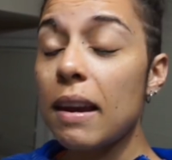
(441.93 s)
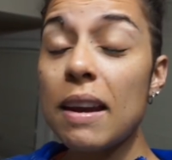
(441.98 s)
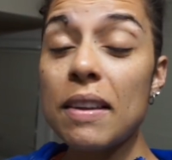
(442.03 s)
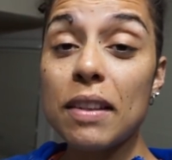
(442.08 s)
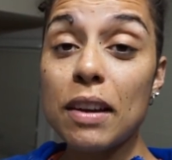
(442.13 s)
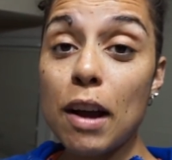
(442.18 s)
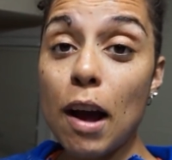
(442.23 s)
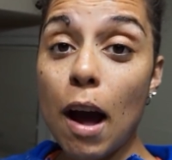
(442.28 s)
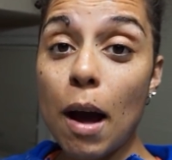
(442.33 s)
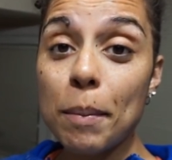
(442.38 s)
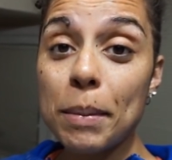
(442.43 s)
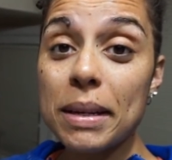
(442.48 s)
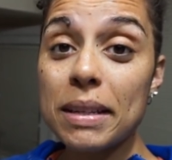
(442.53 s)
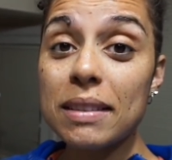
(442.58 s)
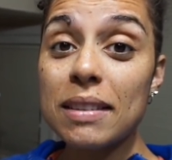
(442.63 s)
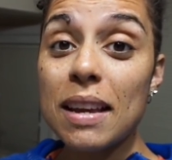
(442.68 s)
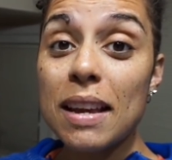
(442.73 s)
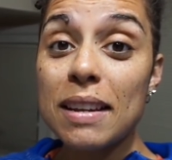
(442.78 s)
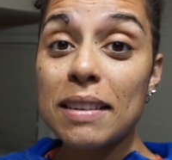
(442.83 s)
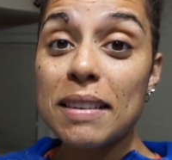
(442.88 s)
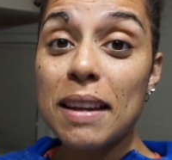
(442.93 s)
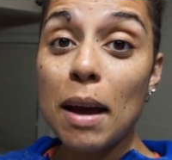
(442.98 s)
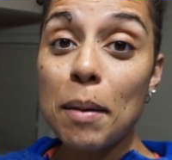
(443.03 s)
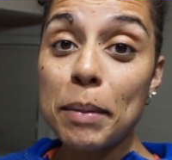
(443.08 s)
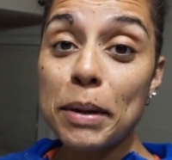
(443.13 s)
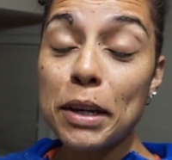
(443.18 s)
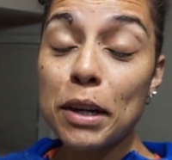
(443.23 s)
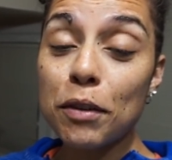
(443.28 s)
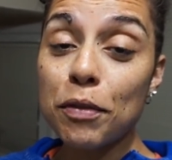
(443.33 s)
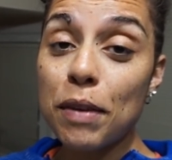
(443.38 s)
In the comments,
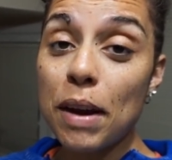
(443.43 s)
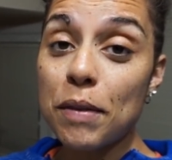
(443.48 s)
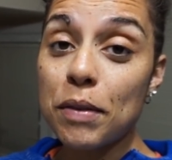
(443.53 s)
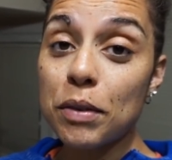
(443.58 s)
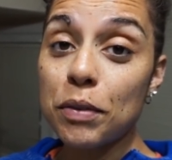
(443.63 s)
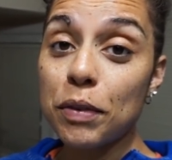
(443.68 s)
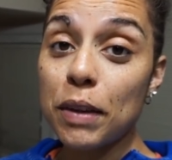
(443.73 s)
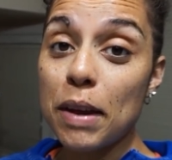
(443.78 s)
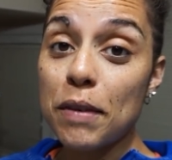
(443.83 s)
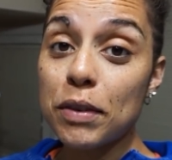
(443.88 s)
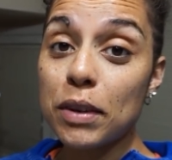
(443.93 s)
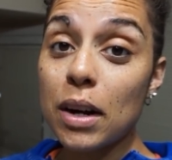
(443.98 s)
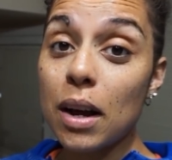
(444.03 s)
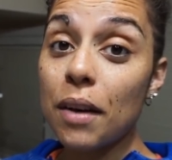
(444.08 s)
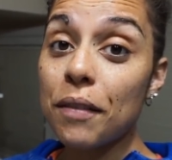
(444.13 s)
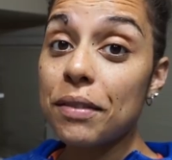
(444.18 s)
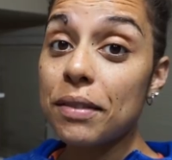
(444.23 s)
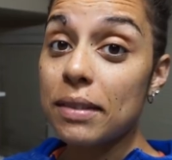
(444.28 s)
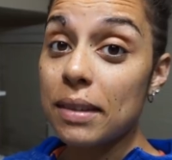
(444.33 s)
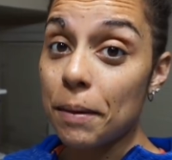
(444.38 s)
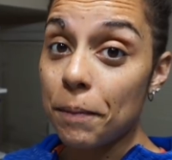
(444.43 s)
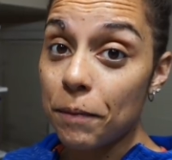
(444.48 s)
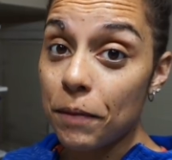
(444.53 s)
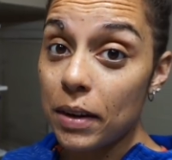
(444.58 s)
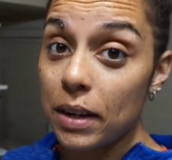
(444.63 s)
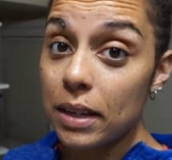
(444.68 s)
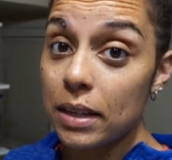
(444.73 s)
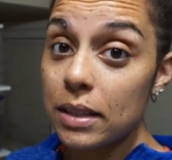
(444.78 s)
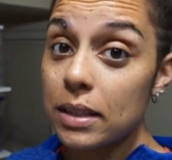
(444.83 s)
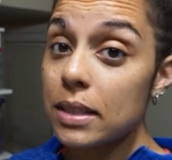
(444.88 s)
tell me your favorite flavor of Zip
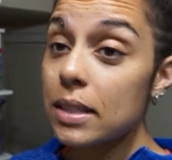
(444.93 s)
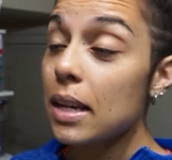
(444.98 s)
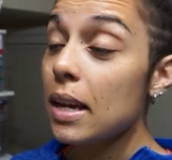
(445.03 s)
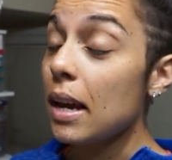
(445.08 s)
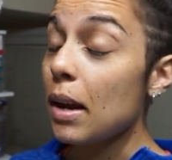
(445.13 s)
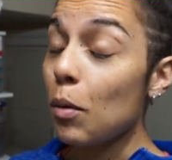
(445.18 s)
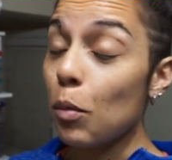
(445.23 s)
Biz.